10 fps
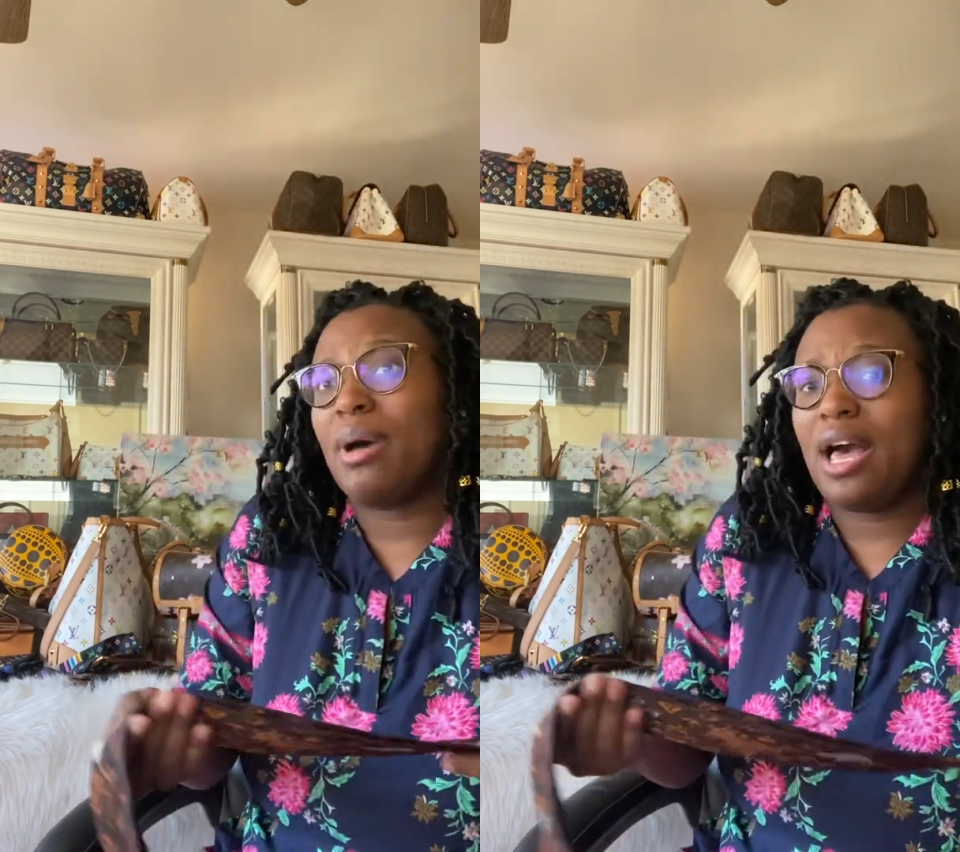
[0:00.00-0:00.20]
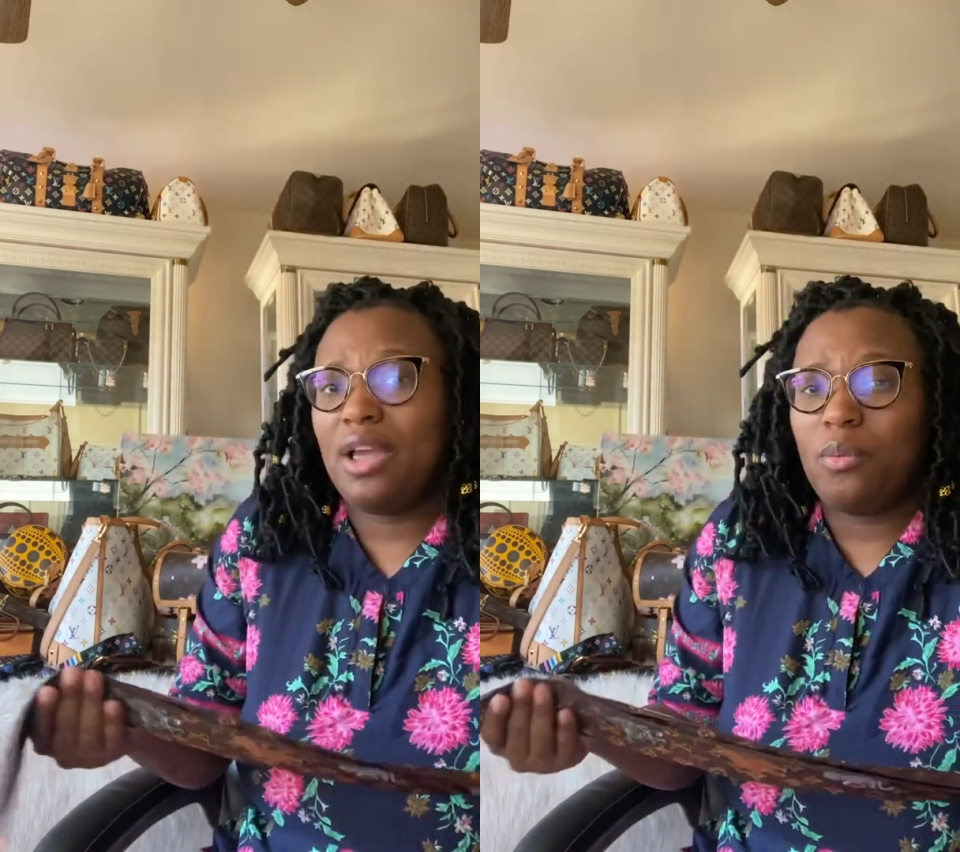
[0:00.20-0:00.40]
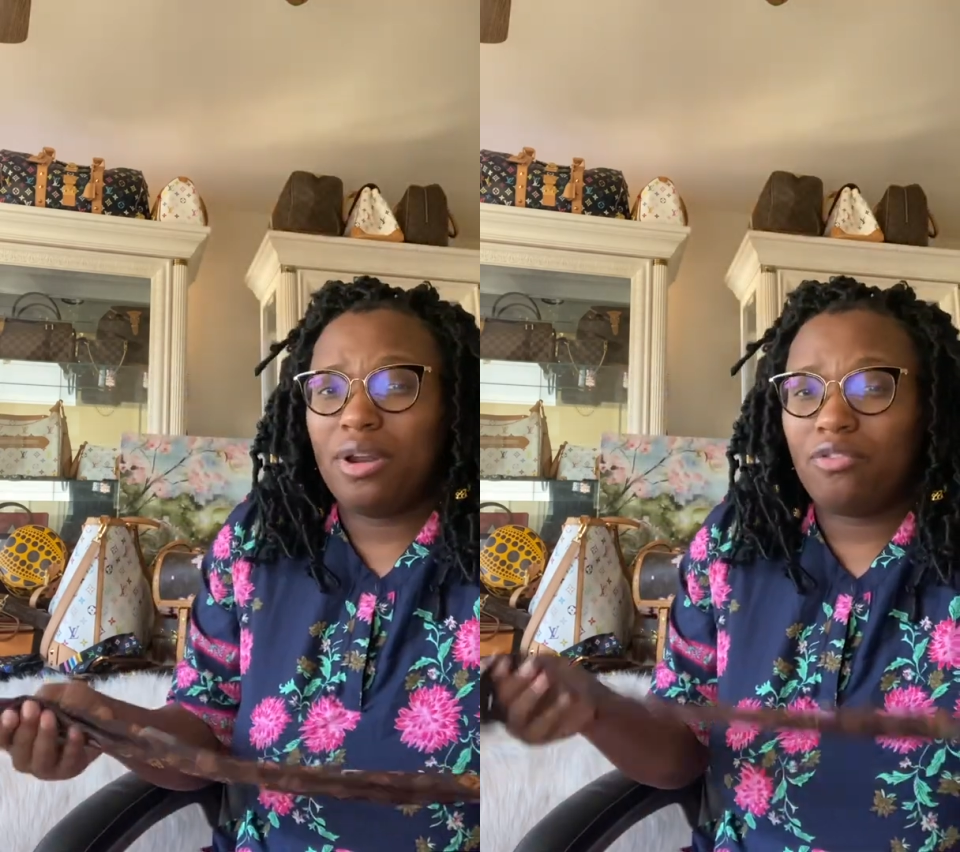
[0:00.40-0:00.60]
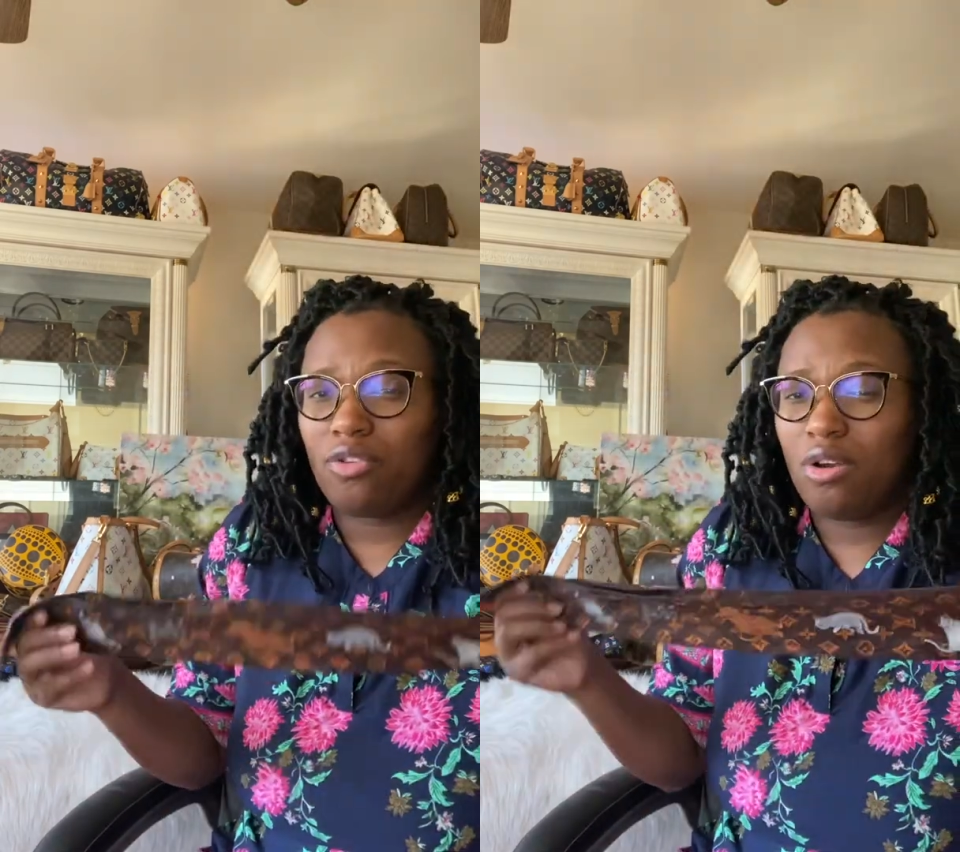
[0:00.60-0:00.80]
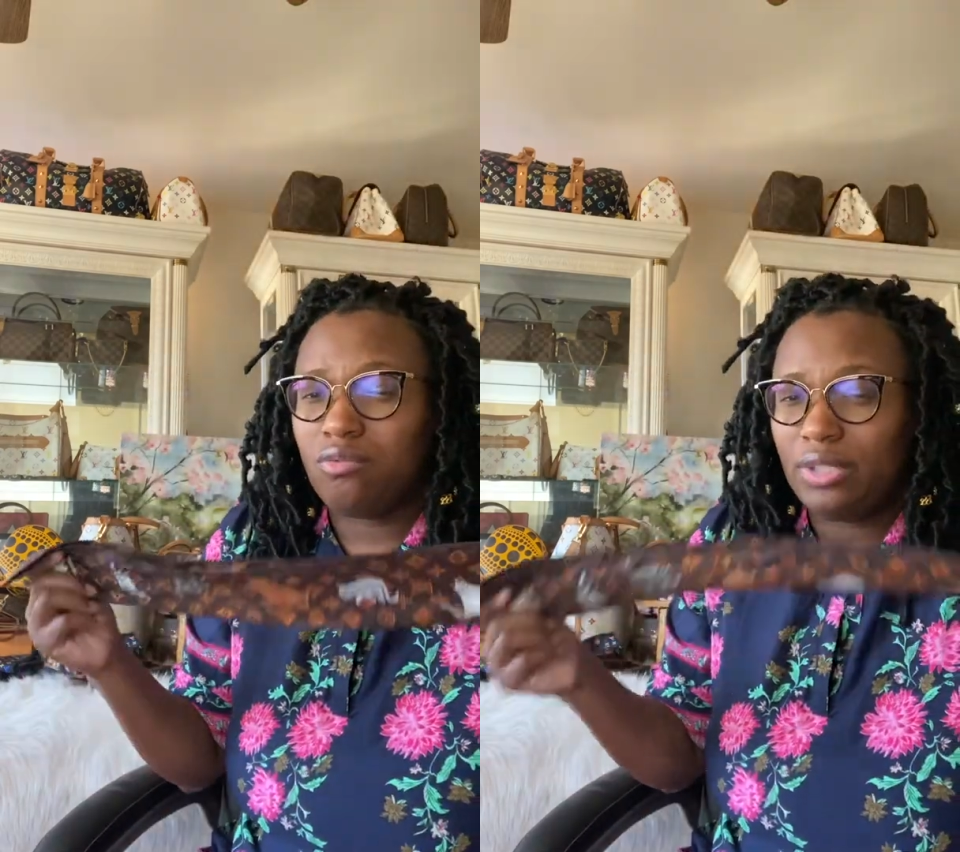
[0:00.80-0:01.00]
buying one
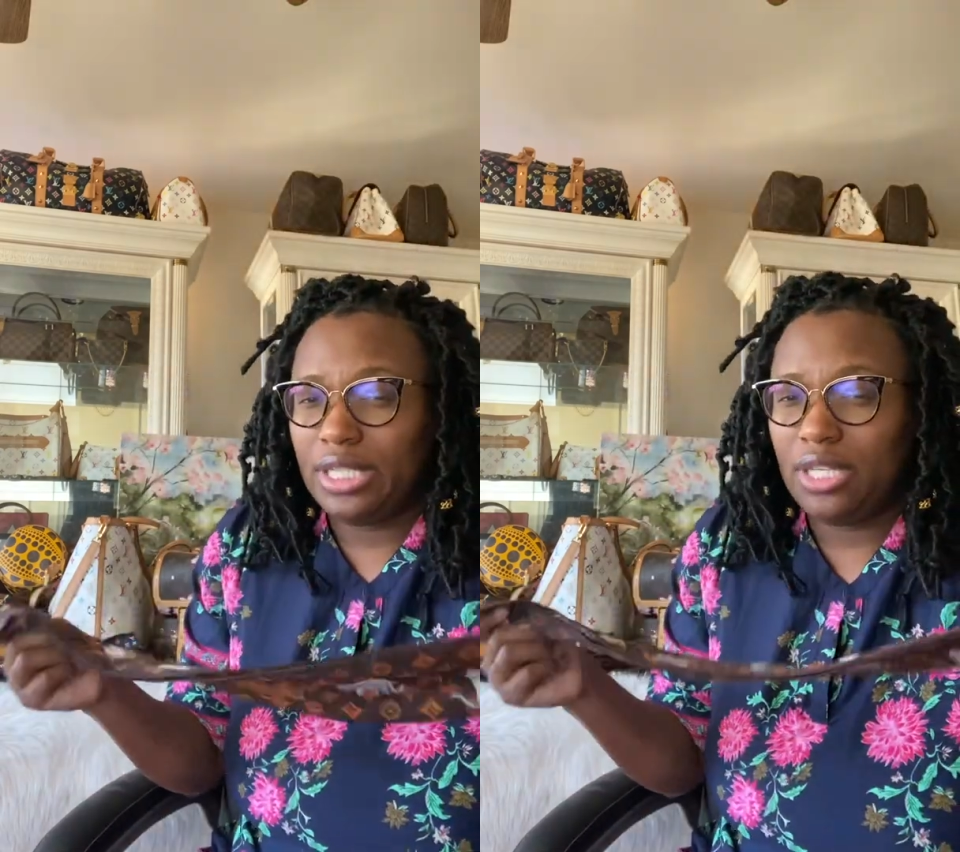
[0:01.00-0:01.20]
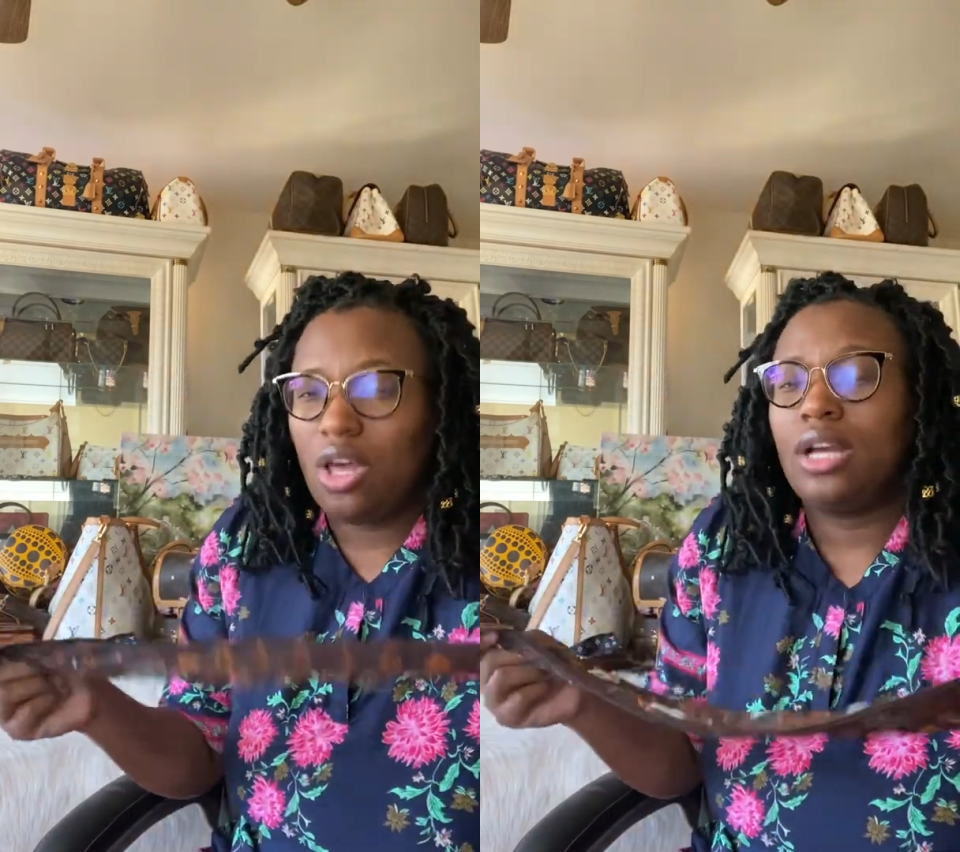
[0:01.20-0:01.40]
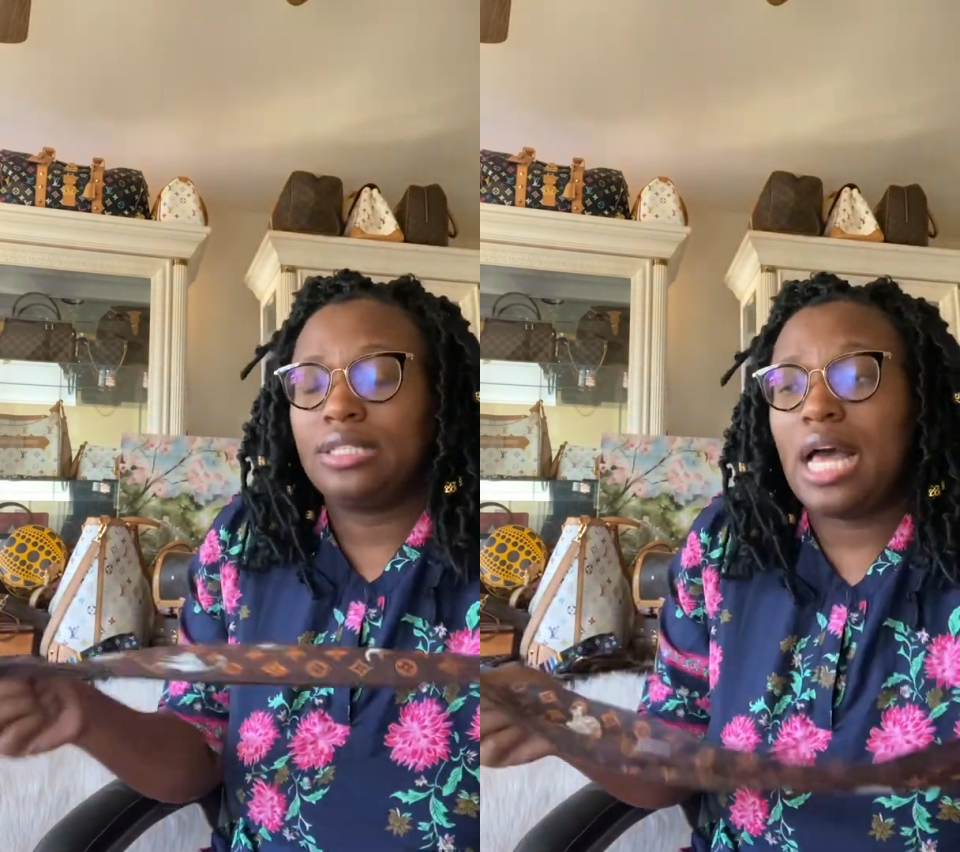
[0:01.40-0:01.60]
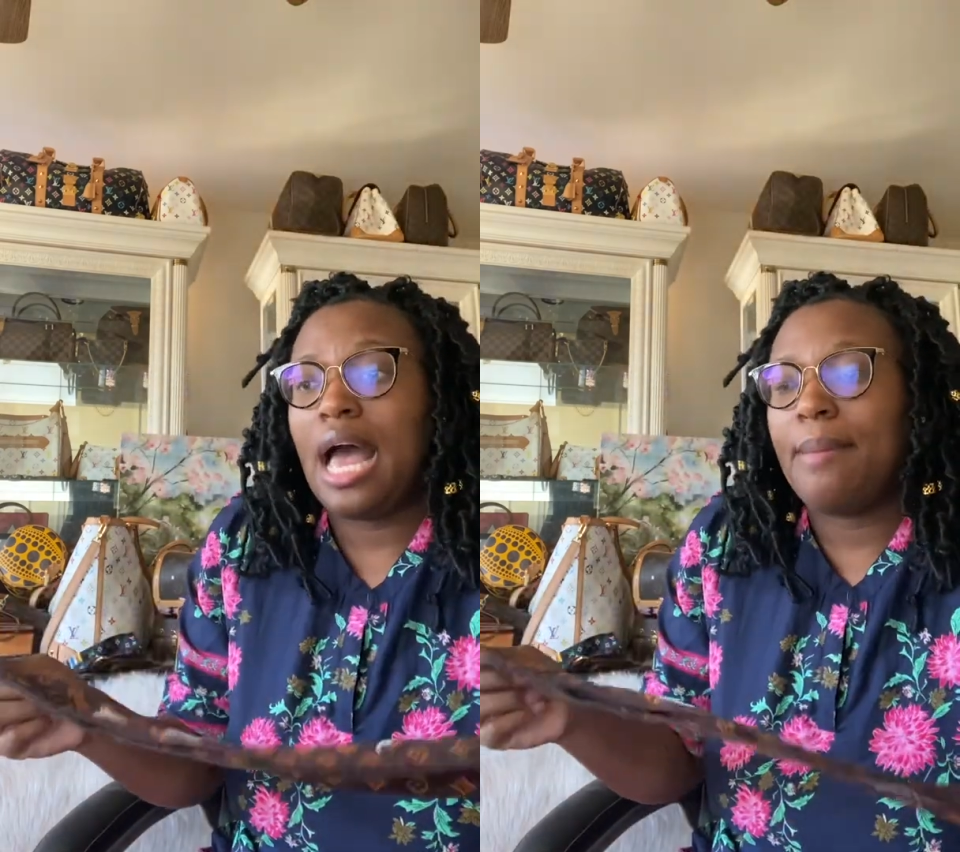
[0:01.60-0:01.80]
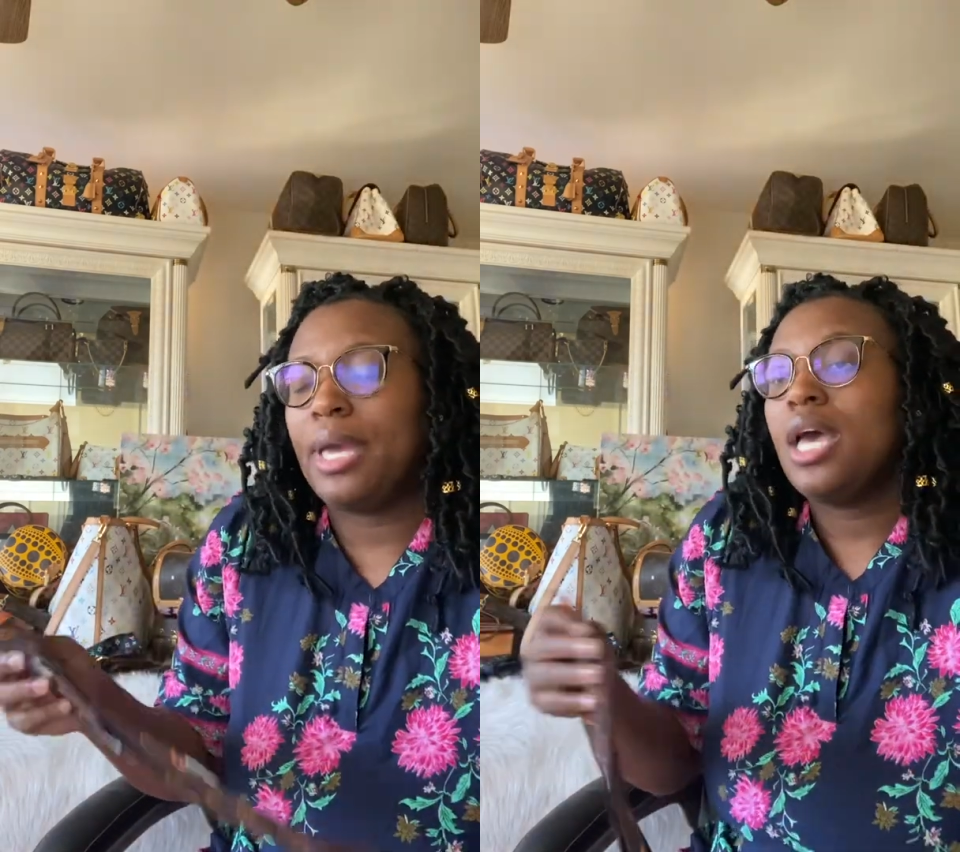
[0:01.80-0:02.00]
for a really long
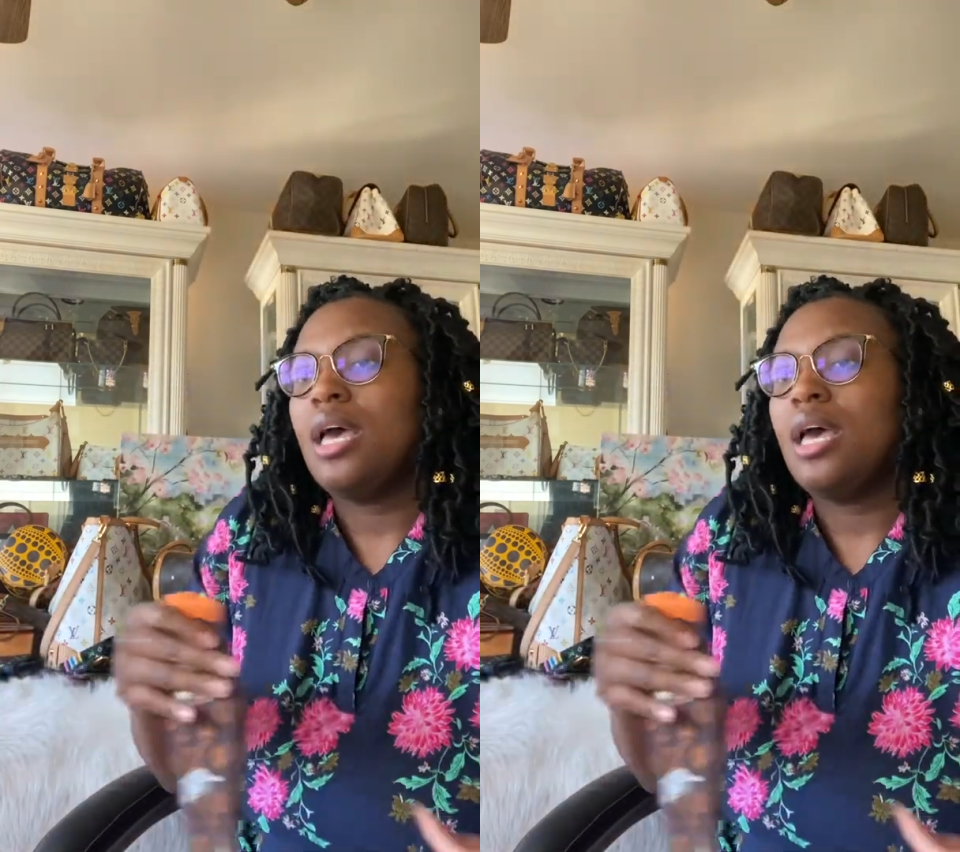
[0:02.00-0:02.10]
time